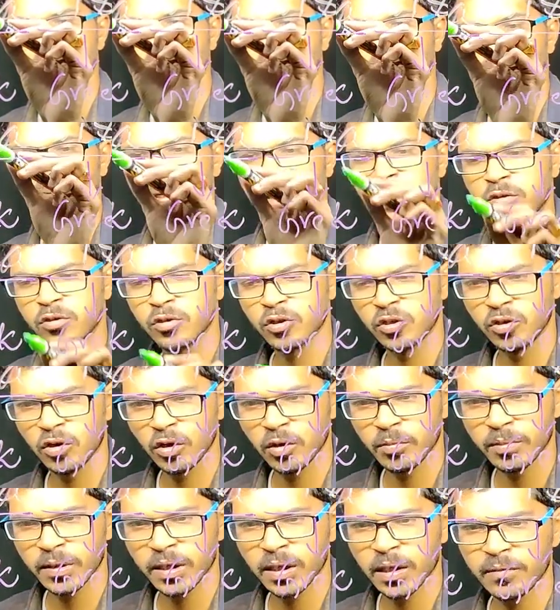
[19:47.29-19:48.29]
ped should not
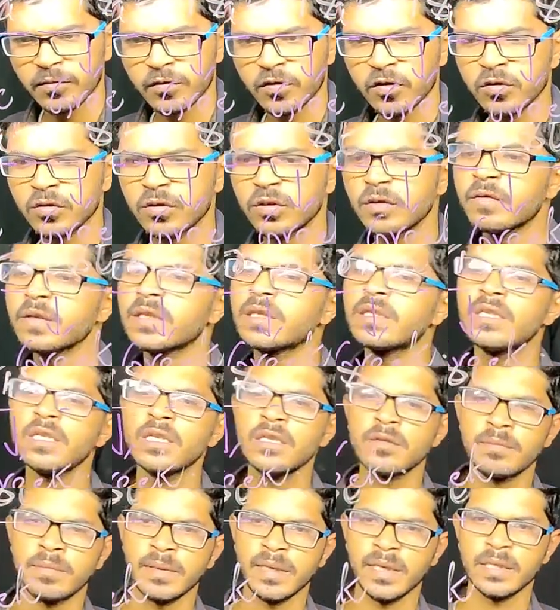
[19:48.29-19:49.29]
be confused with this
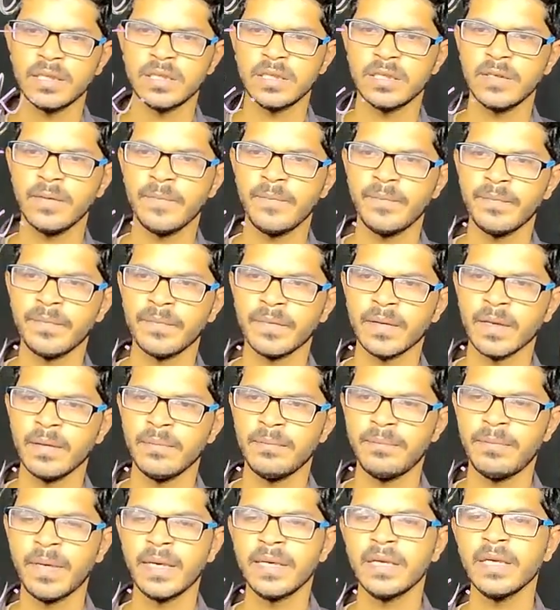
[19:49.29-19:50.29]
ped.
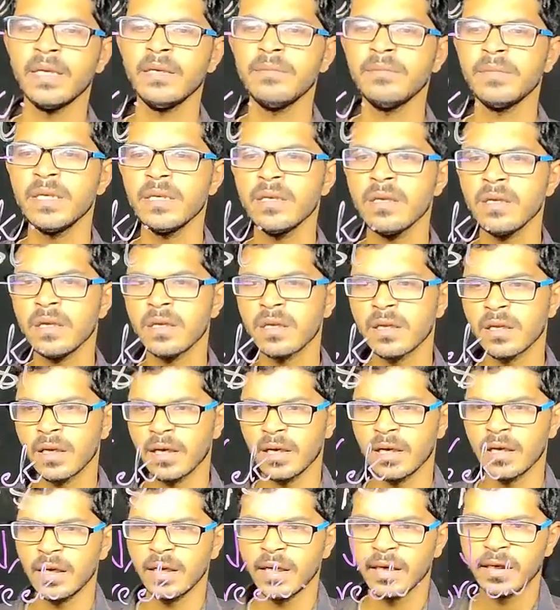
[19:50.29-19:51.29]
Pedal means
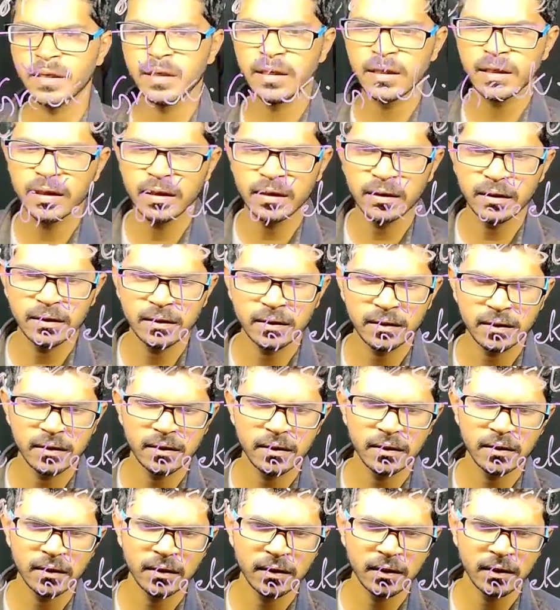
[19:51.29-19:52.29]
leg here.
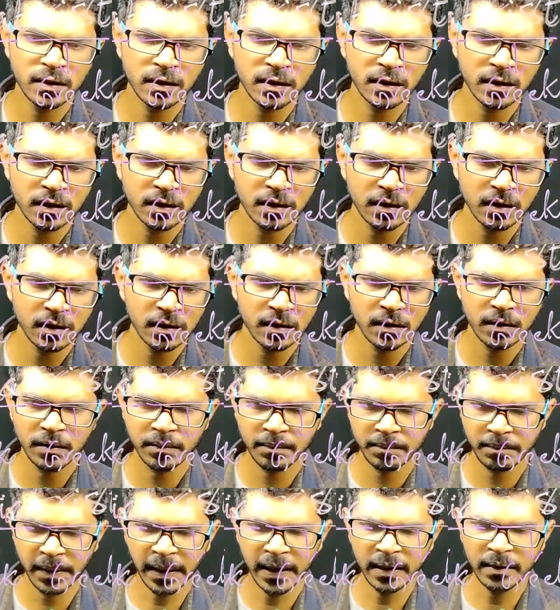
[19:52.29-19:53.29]

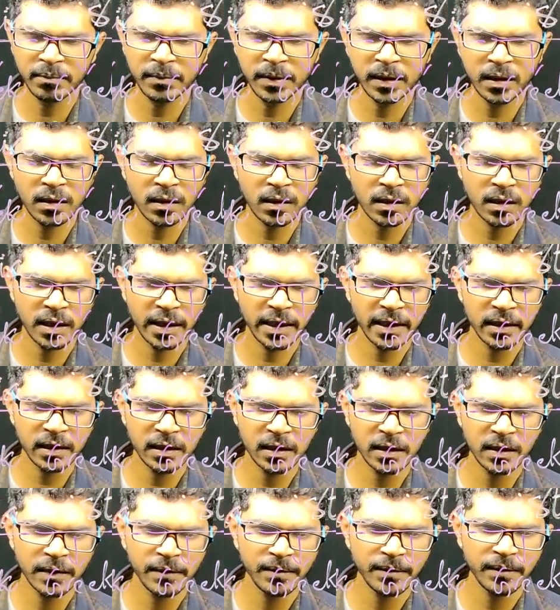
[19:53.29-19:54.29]
Ped means leg,
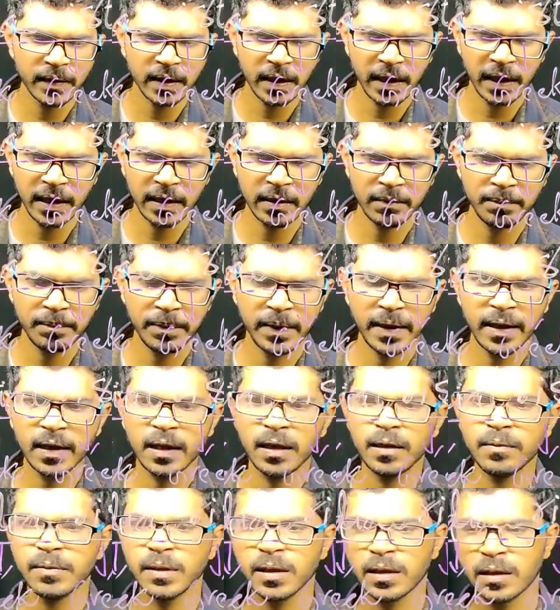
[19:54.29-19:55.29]
and pedal
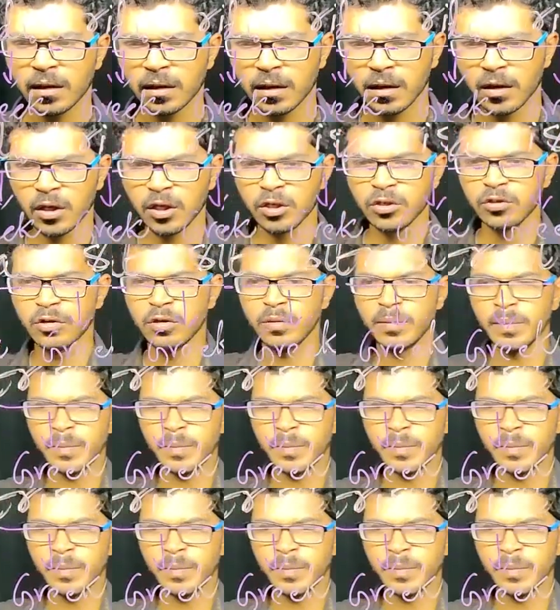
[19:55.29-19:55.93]
means you will be